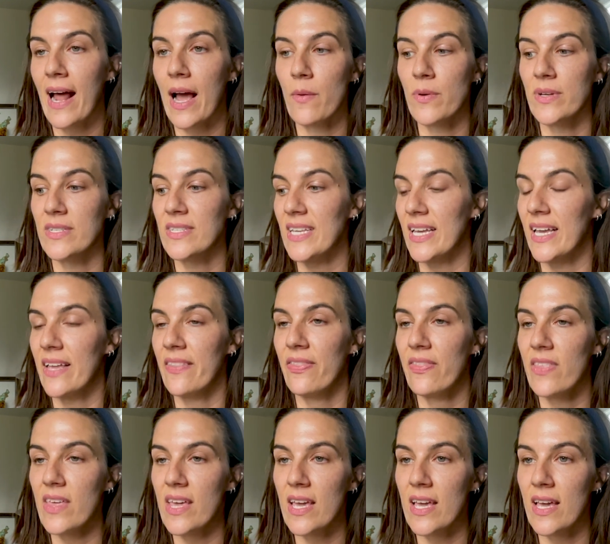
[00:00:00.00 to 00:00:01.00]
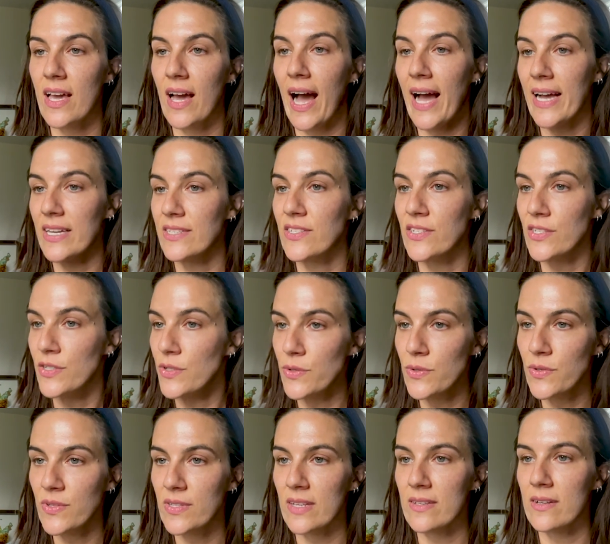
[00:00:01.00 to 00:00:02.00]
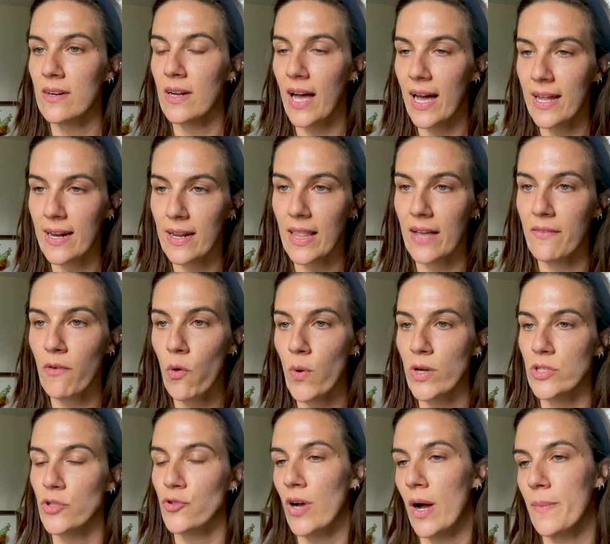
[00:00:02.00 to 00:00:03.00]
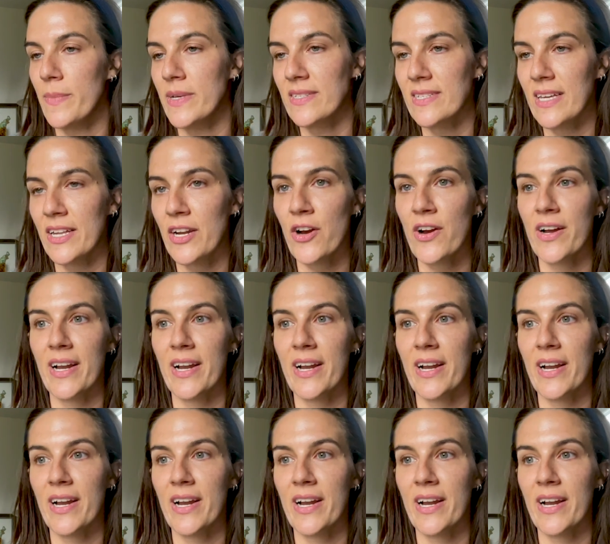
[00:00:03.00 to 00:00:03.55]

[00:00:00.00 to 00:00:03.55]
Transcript: I was in the ICUs of a level 1 trauma center.